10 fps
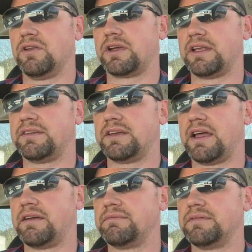
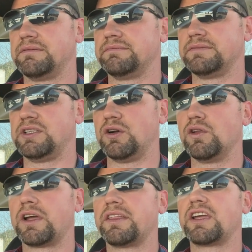
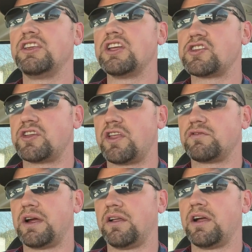look at the condition of the
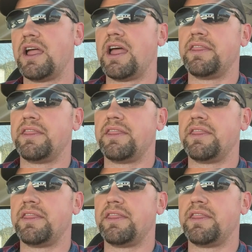trailer.